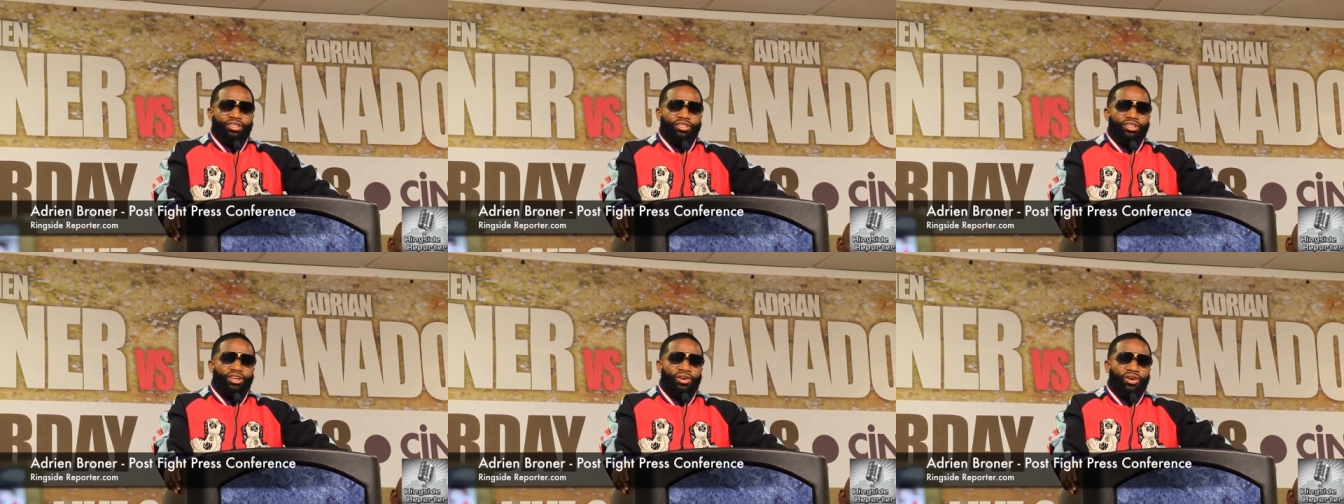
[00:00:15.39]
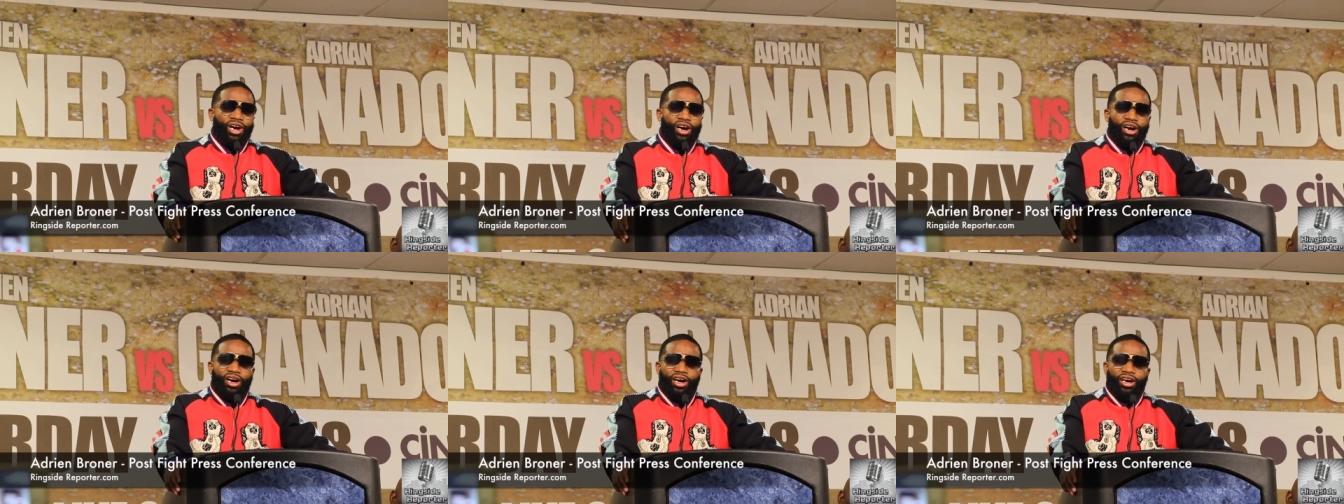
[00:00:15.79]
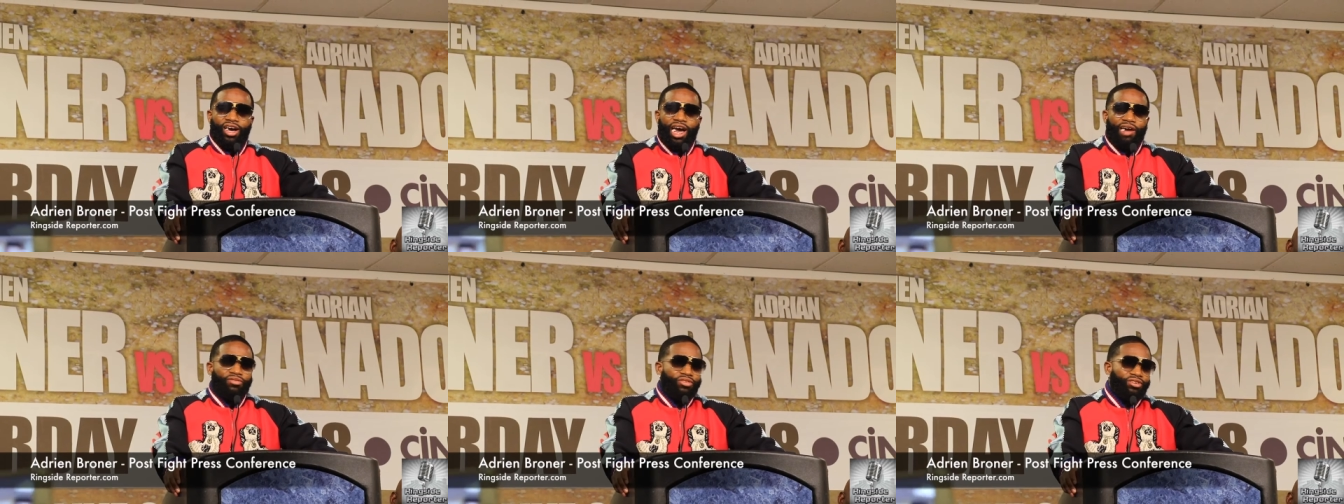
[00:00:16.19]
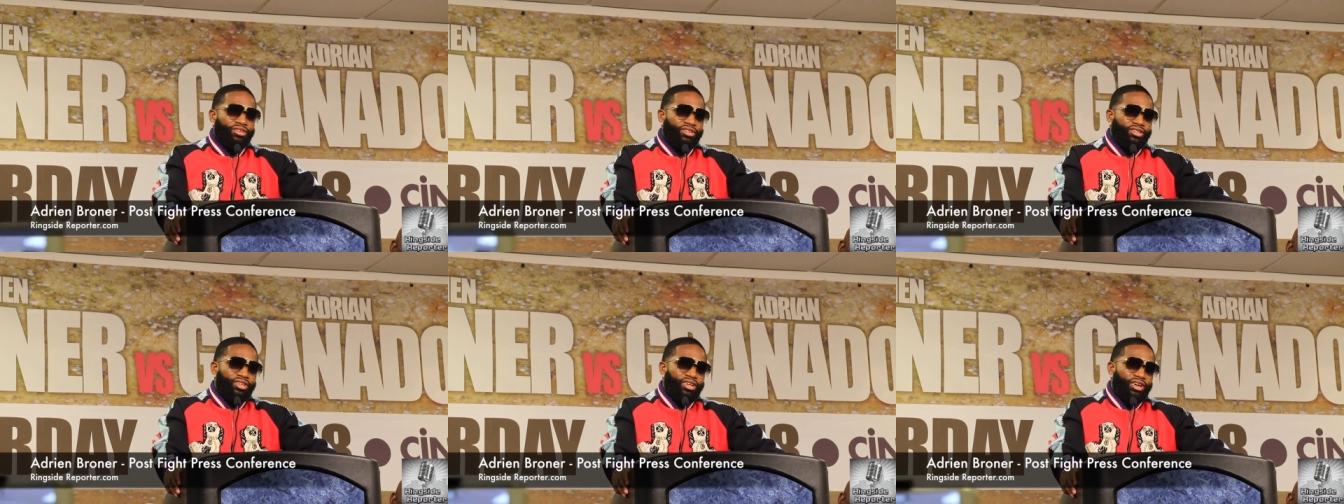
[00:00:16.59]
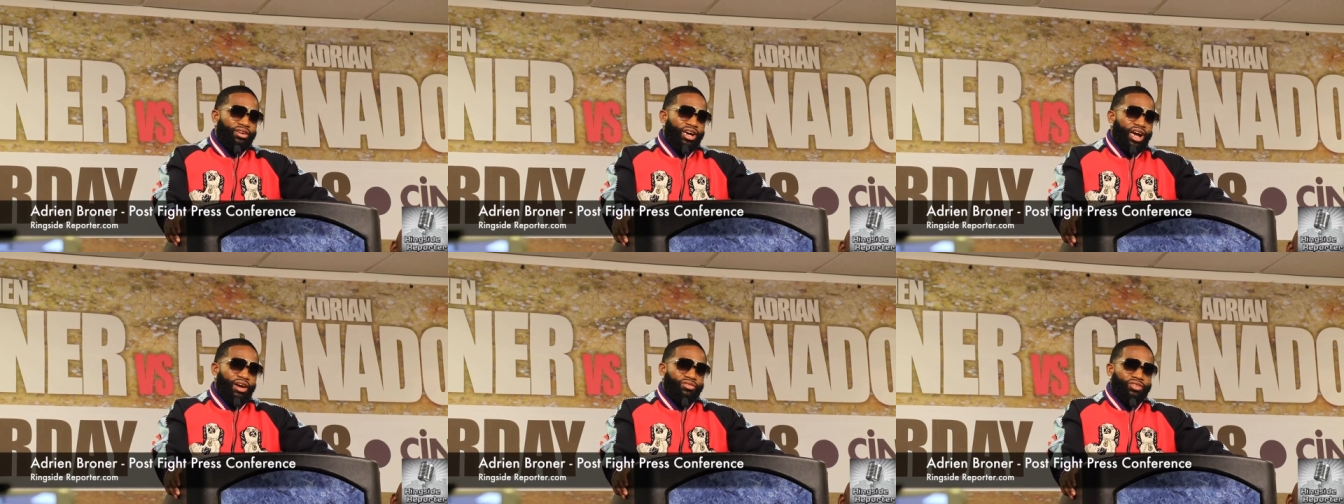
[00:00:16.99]
you know, uh, after
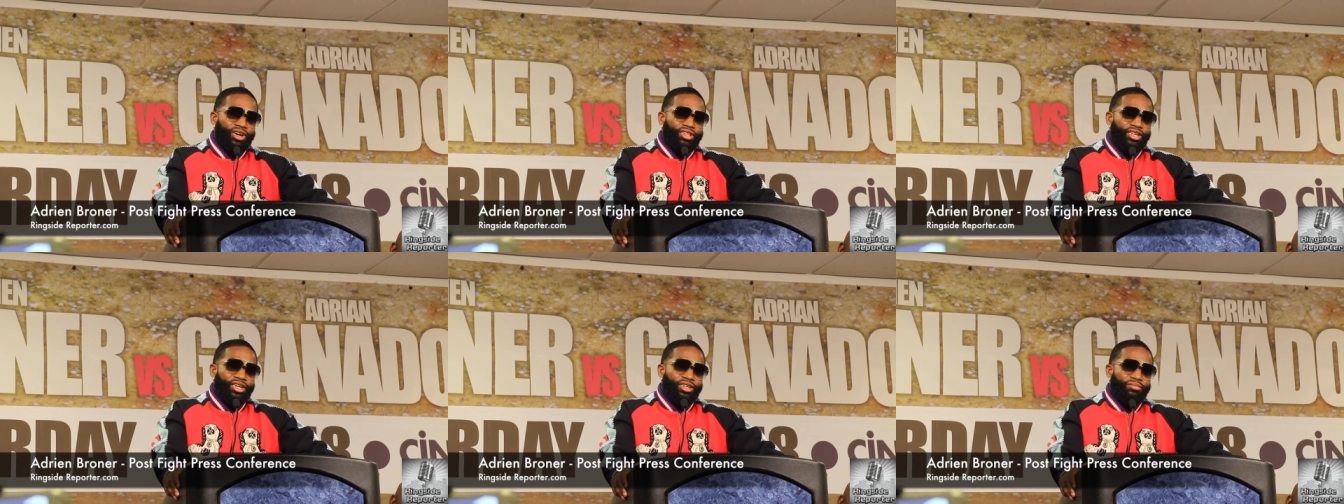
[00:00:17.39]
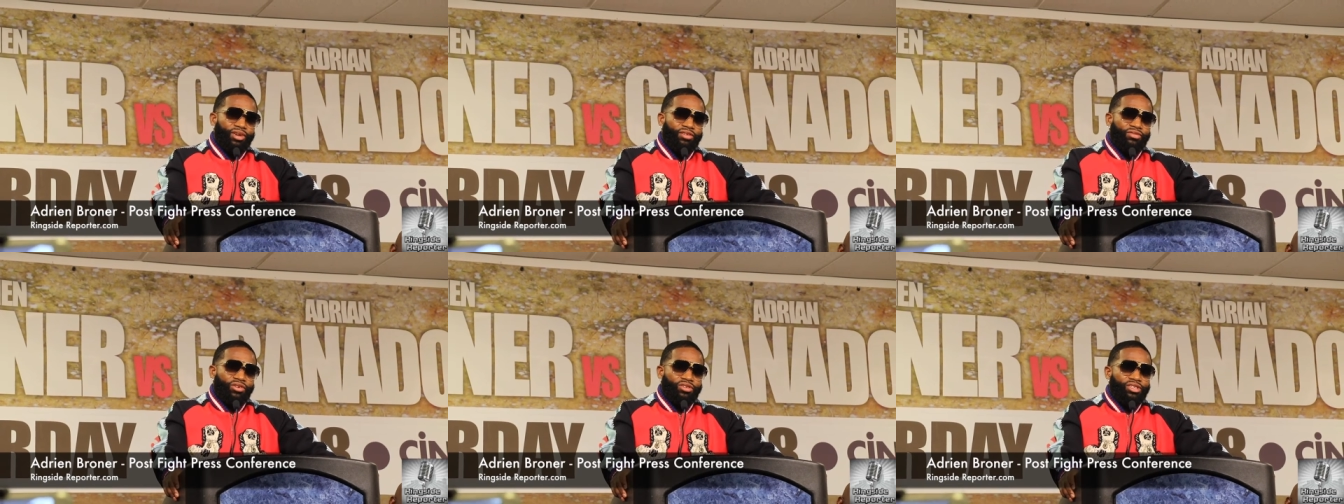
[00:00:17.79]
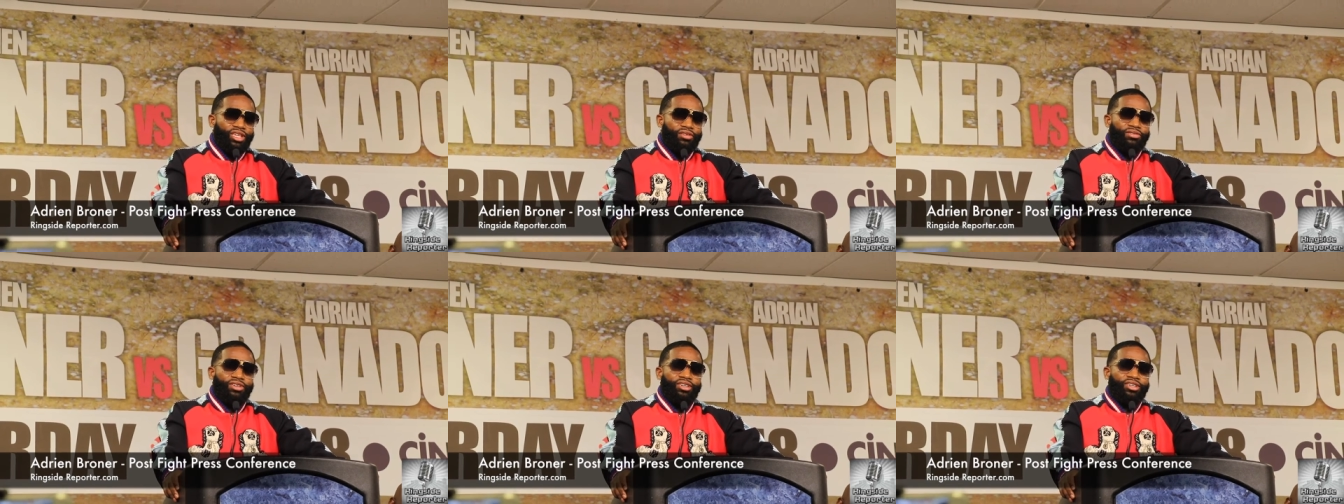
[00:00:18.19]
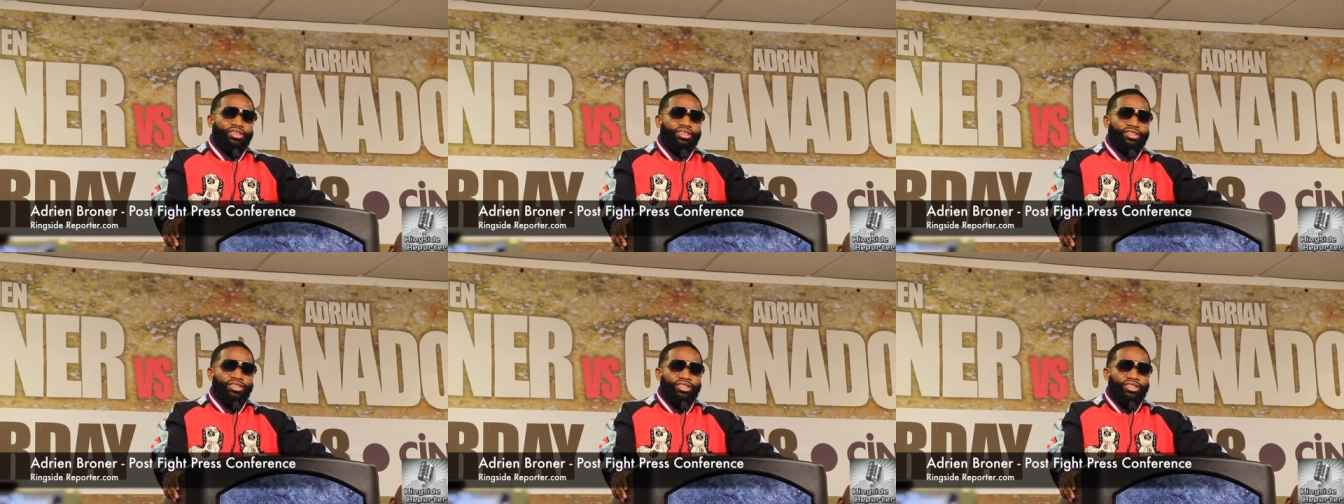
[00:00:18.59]
after I landed my first left hook,